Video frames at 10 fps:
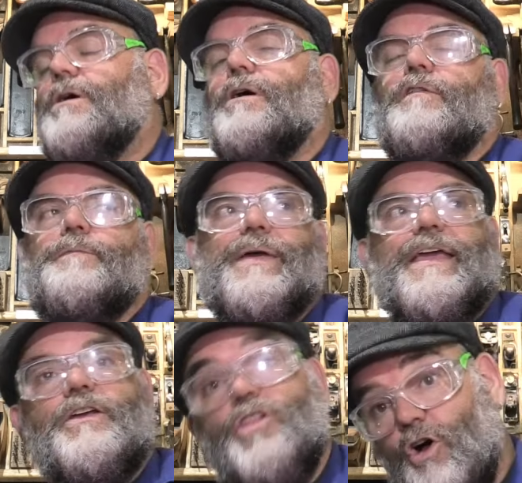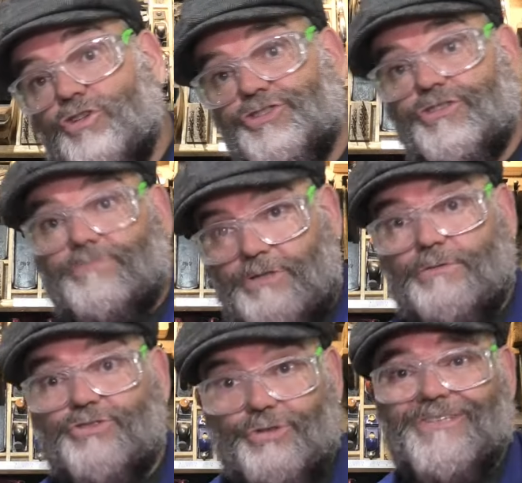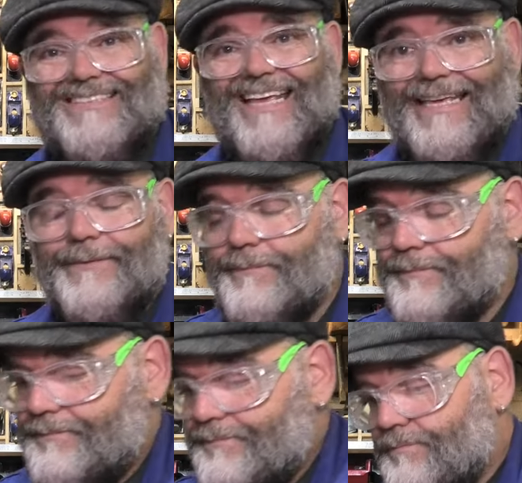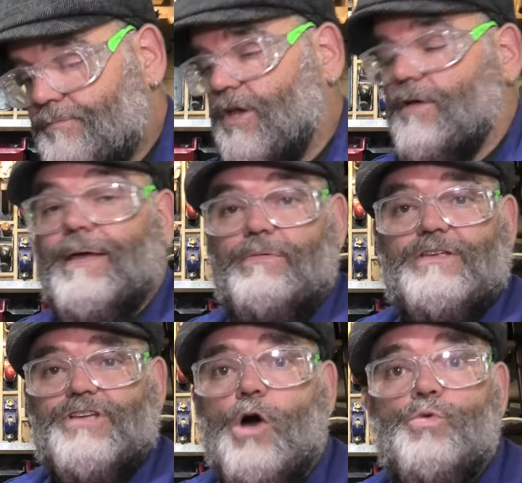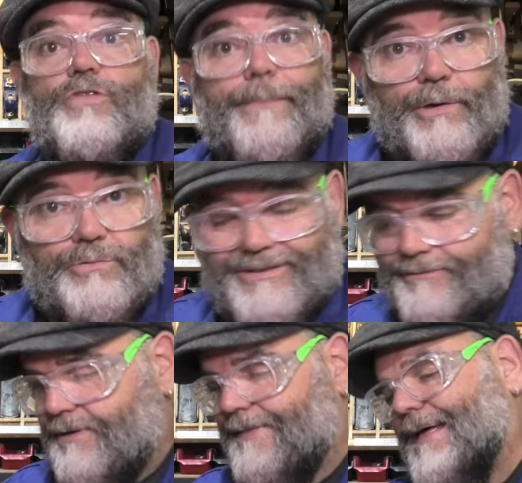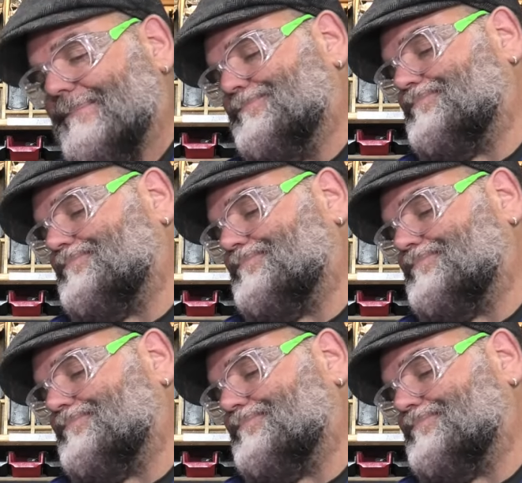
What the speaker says: of being lost, you know, to the sea. You know, maybe there's a hole in the boat or something like that.